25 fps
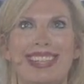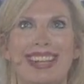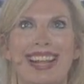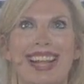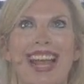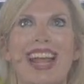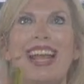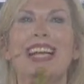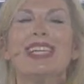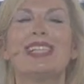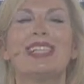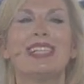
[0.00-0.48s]

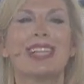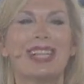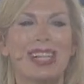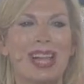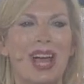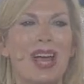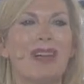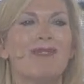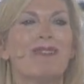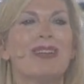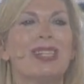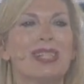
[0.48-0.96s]
Asia
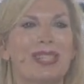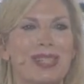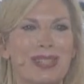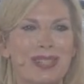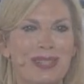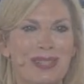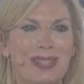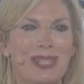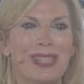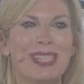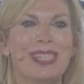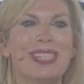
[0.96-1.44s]
Climate
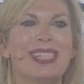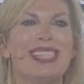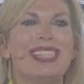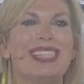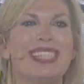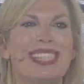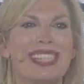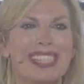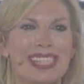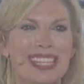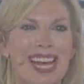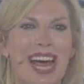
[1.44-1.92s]
Solutions
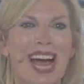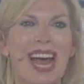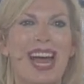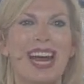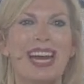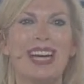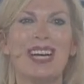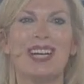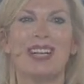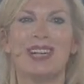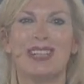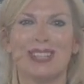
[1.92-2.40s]

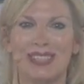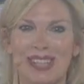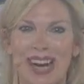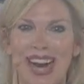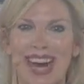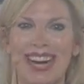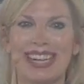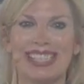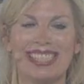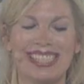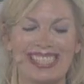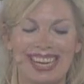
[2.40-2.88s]
Design
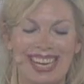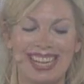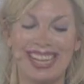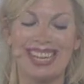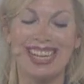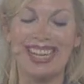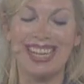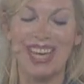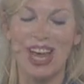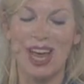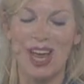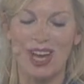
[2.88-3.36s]
Grants. I
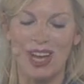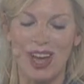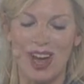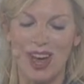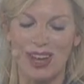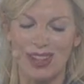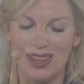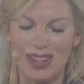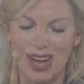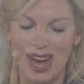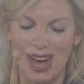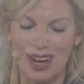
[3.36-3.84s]
think I
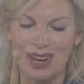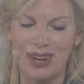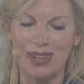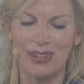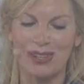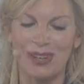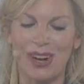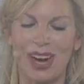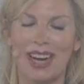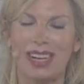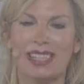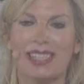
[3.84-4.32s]
got that
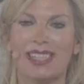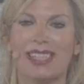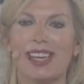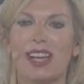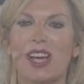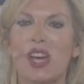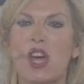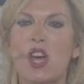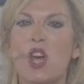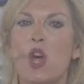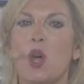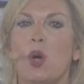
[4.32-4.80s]
correct.
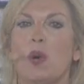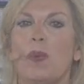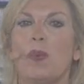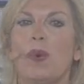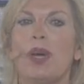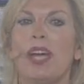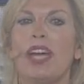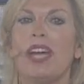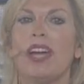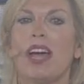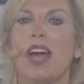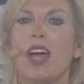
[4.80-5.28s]

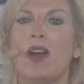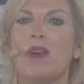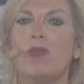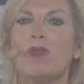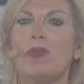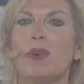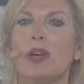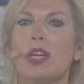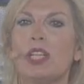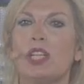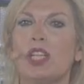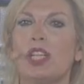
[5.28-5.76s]
We
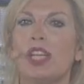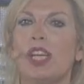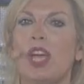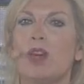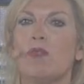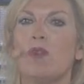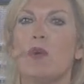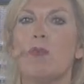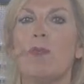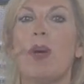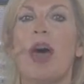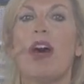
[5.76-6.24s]
unfortunately have
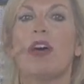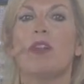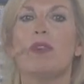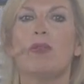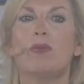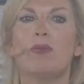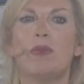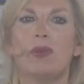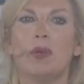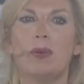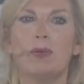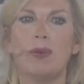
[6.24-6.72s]
a
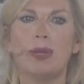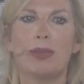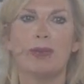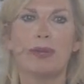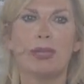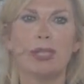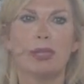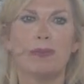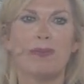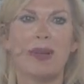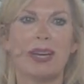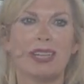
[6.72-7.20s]
mouthful with
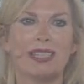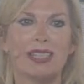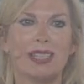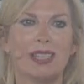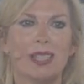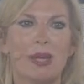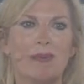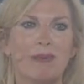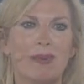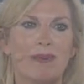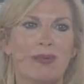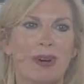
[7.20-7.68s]
respect to
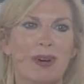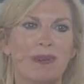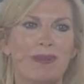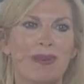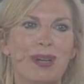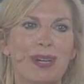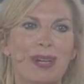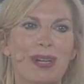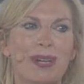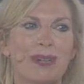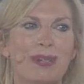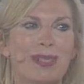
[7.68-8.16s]
some of our
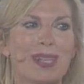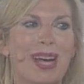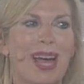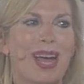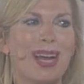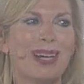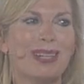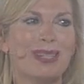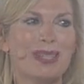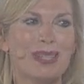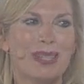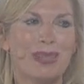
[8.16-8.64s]
window
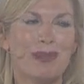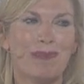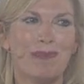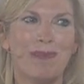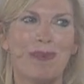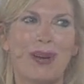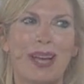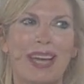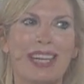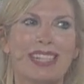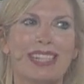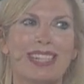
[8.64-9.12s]
titles,
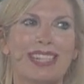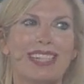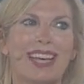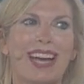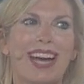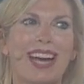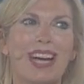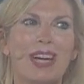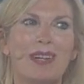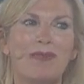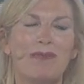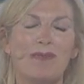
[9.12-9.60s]
but
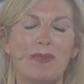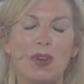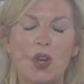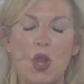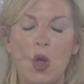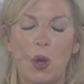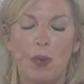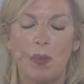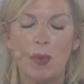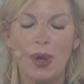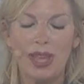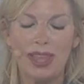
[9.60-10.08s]

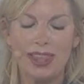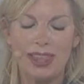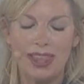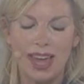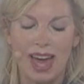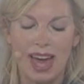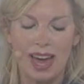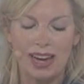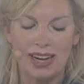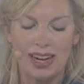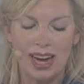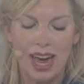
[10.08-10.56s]
with
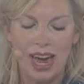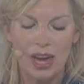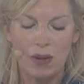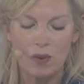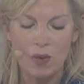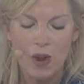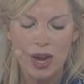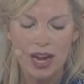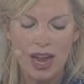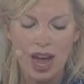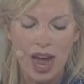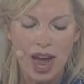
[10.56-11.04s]
that, I
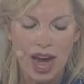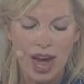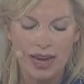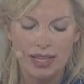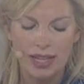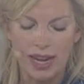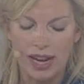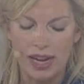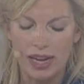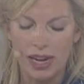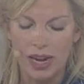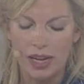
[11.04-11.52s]
want to
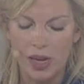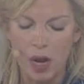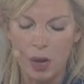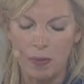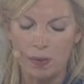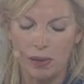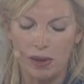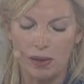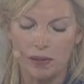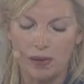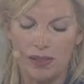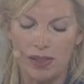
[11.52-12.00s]
highlight a
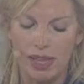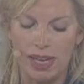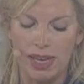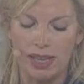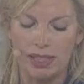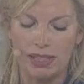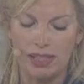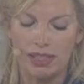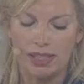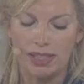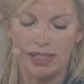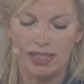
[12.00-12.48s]
number of
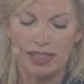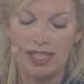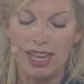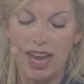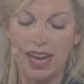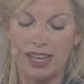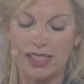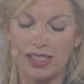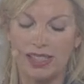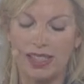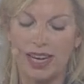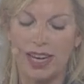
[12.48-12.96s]
things.
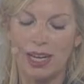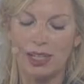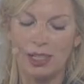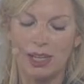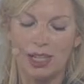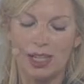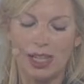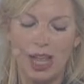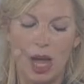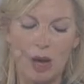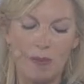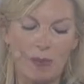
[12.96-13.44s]
Yes, Asia
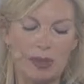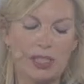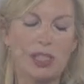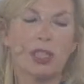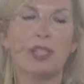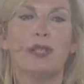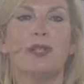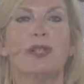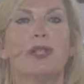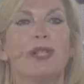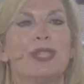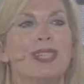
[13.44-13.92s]
Climate
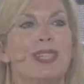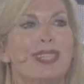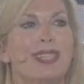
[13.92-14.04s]
Solutions